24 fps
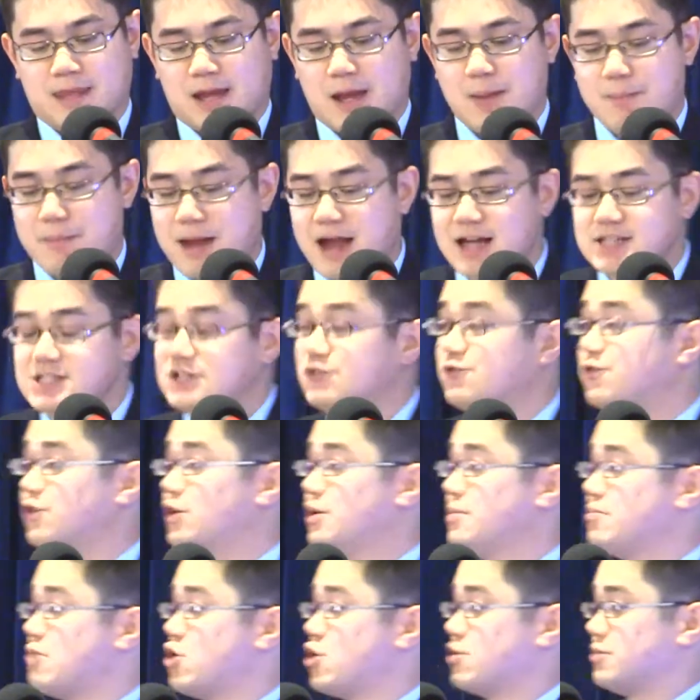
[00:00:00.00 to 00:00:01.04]
Imagine for
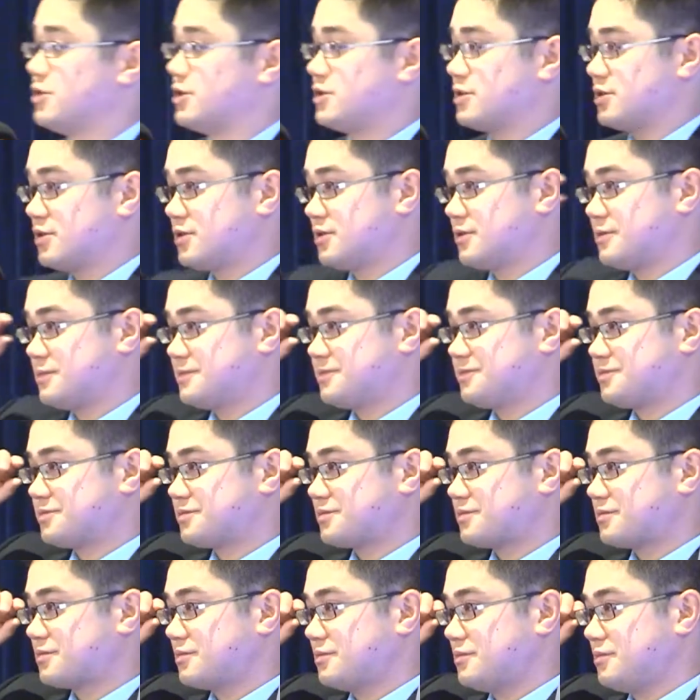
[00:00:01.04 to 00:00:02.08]
a moment
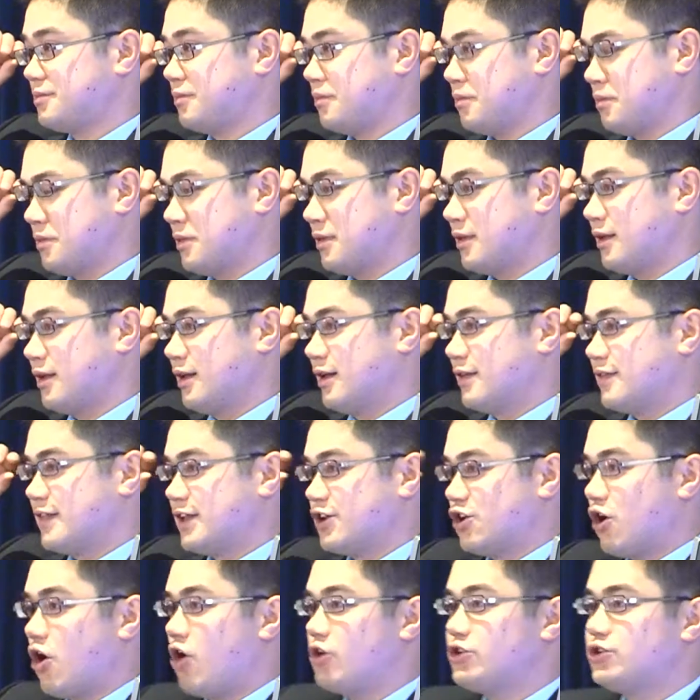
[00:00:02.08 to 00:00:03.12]

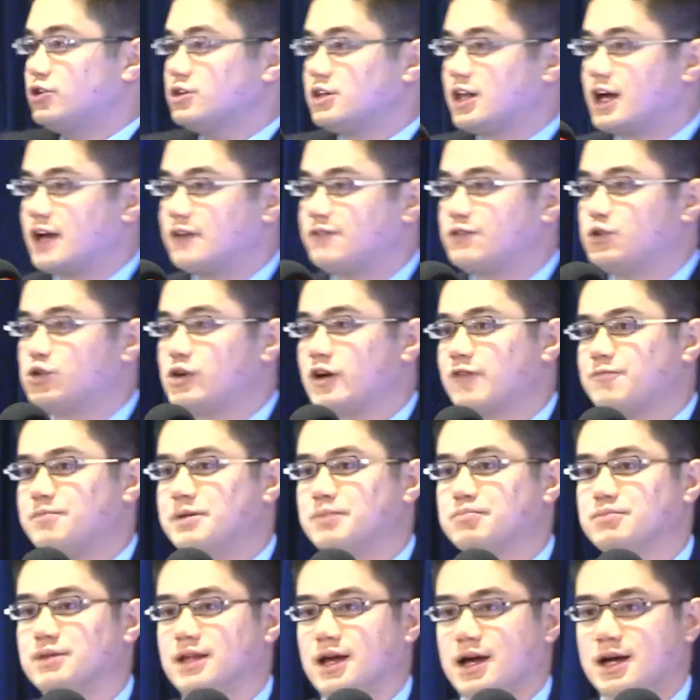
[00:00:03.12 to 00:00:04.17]
that all your life you have
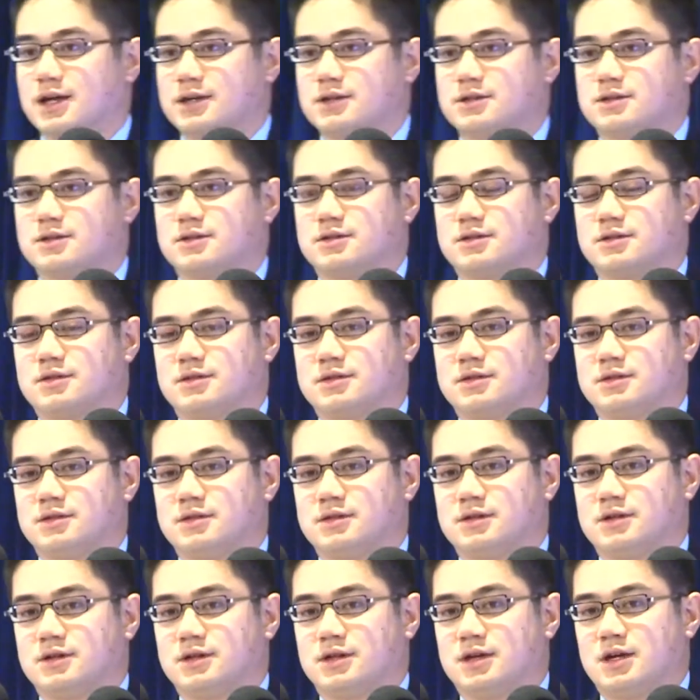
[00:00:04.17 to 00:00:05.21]
been blind.
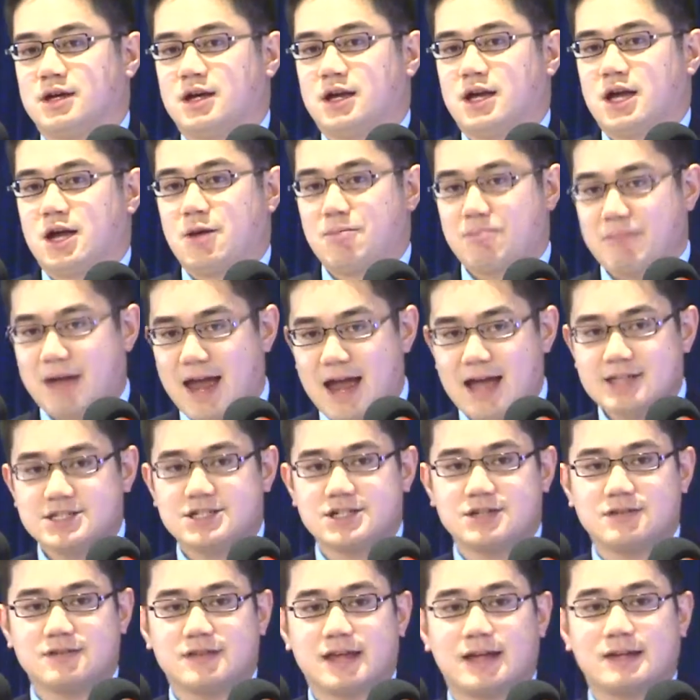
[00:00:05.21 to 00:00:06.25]

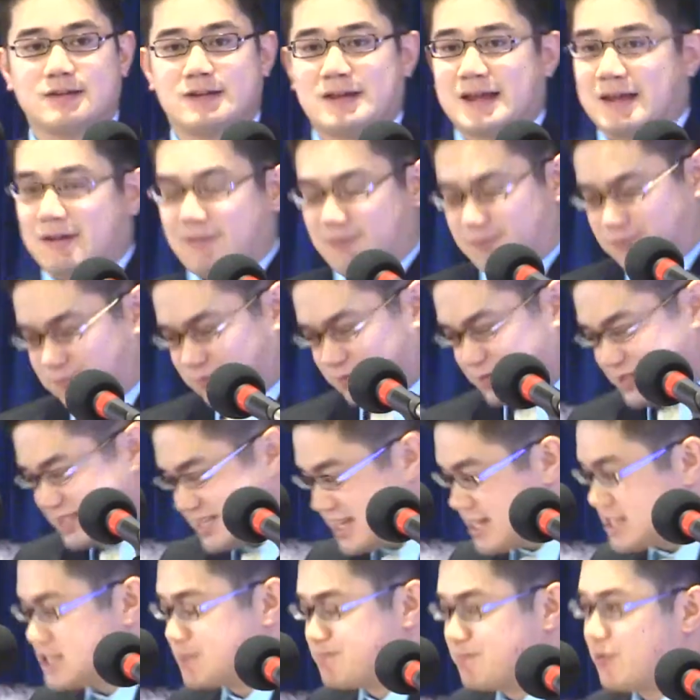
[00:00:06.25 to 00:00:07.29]
Imagine that
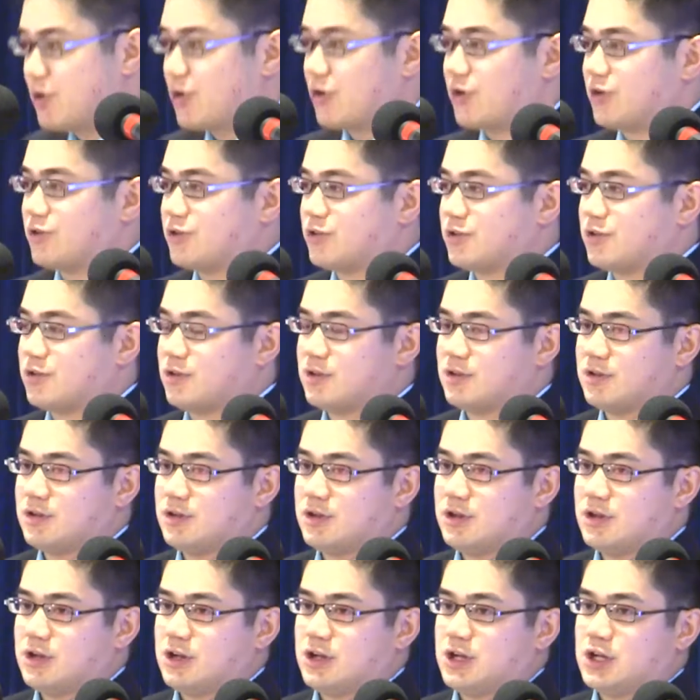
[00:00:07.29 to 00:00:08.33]
since birth,
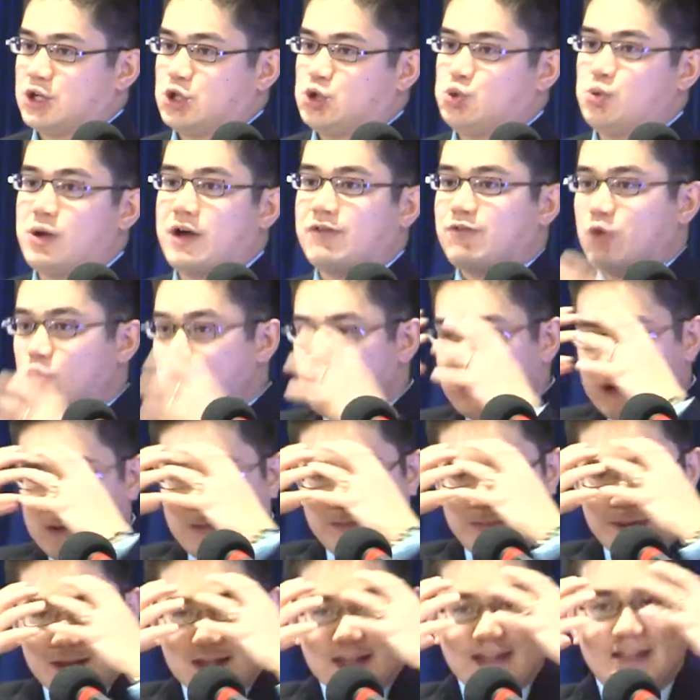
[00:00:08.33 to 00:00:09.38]
you have
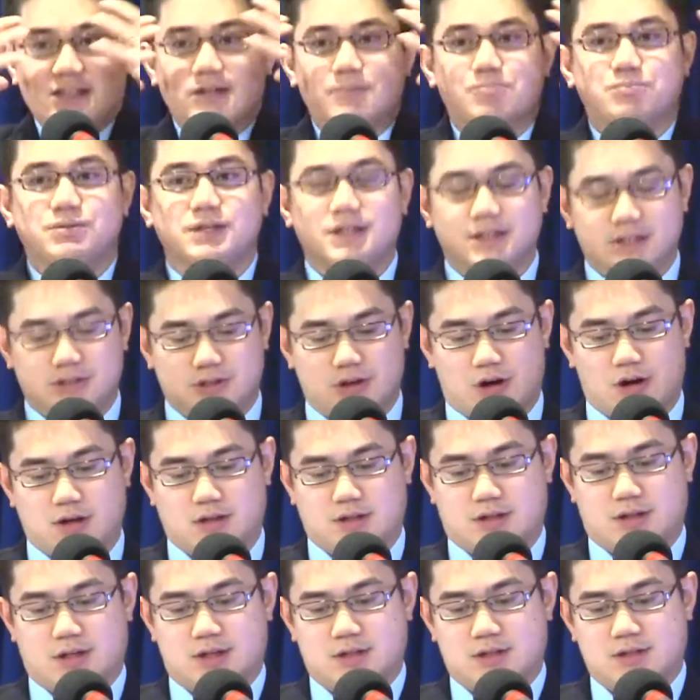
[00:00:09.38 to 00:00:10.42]
only been in complete
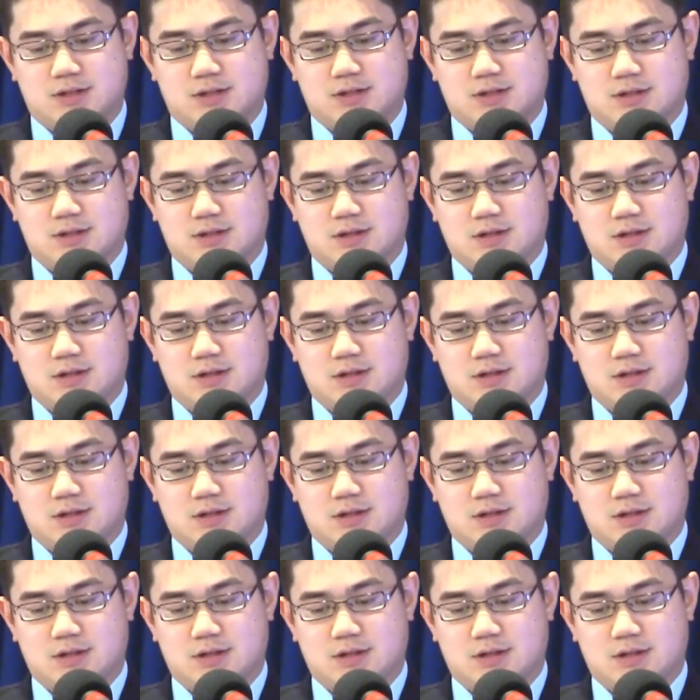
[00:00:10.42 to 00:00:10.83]
darkness.